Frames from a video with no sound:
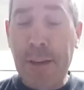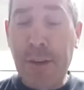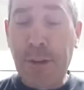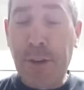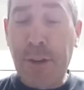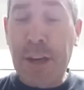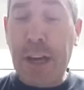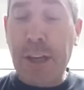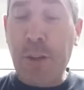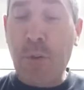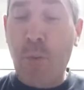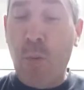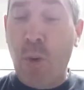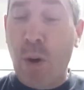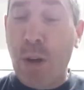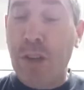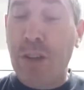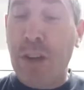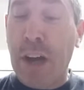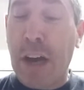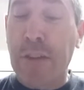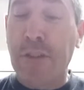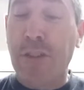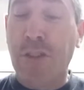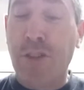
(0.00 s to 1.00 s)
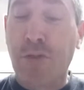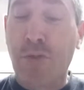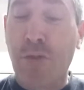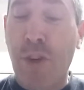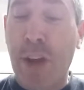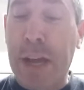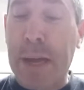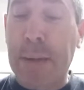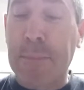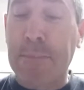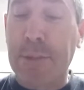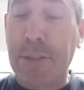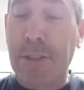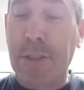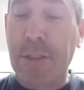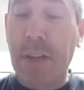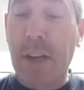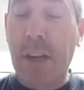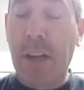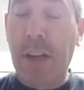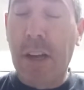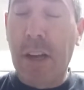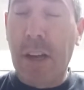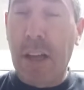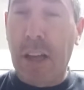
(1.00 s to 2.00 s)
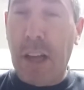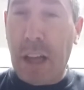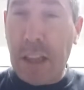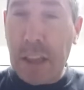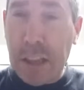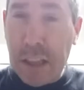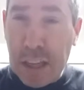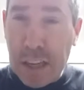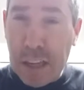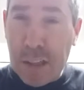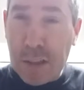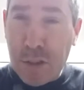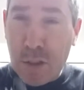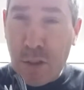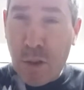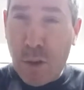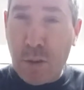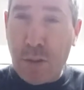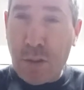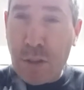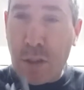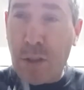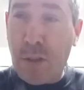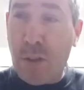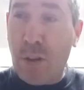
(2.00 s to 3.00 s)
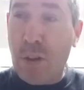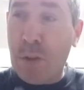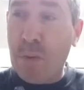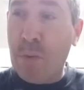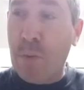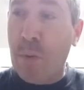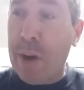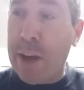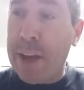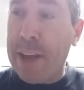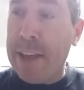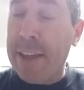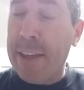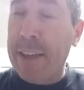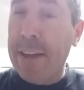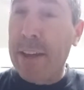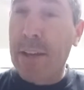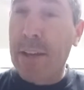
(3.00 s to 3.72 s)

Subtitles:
You got 1 ounce drams. A little goes a long way.